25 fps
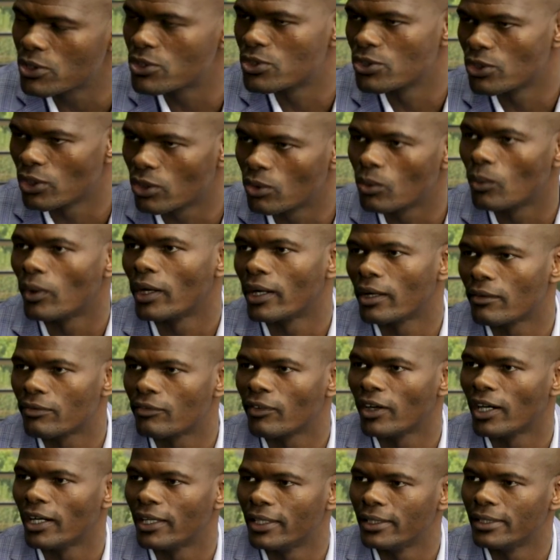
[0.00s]
Because you don't want to
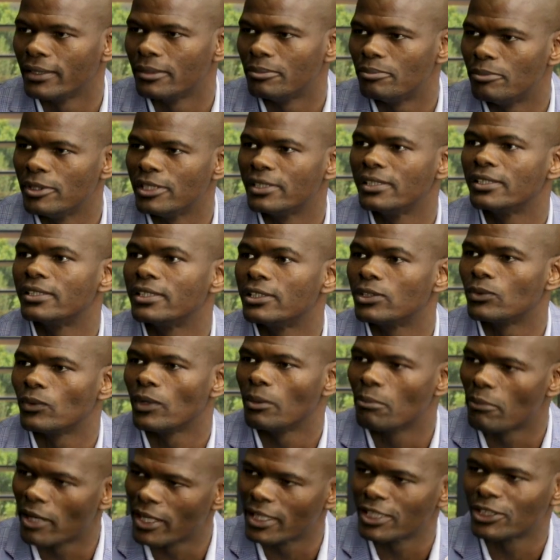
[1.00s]
fund businesses
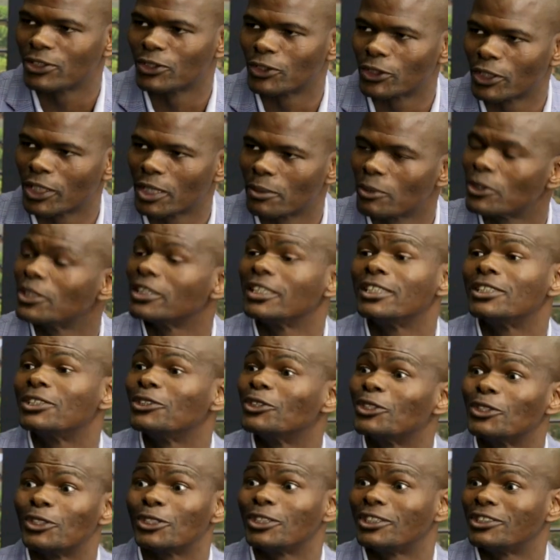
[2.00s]
where money is not going to, because it's
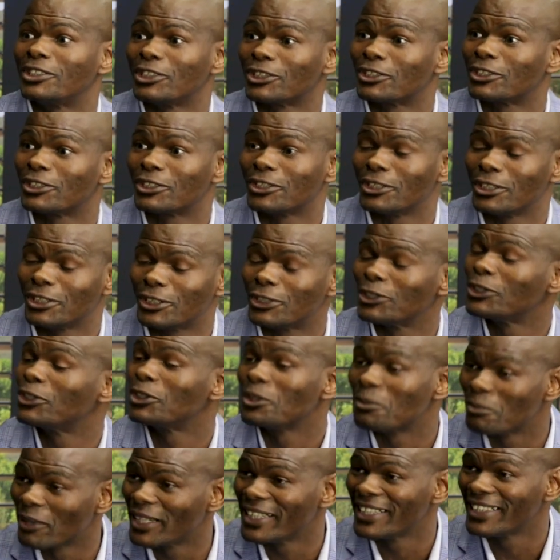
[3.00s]
not
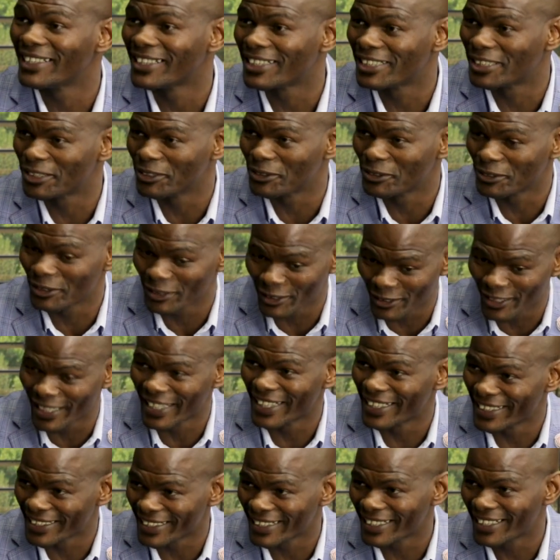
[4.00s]
your money that you're
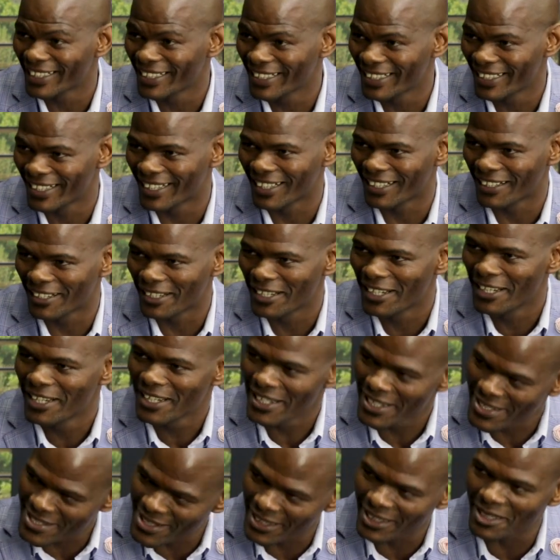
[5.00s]
lending.
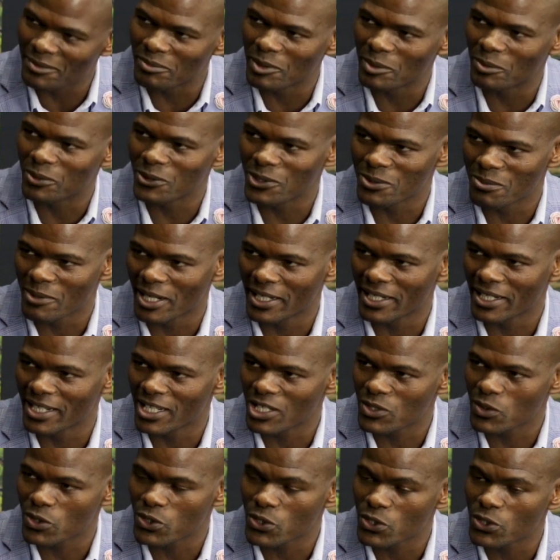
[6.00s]
It's other people's money
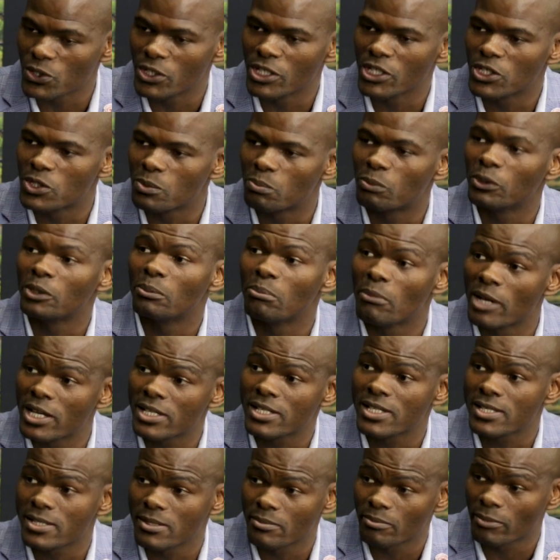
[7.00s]
as well. Okay. So you need to put
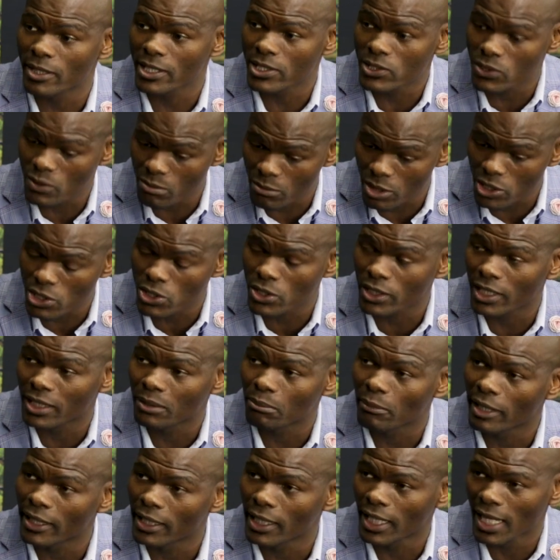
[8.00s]
measures in place to make sure
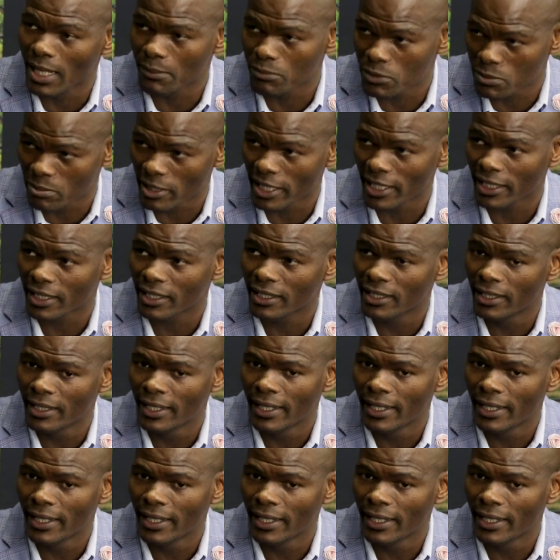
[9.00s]
that money comes back.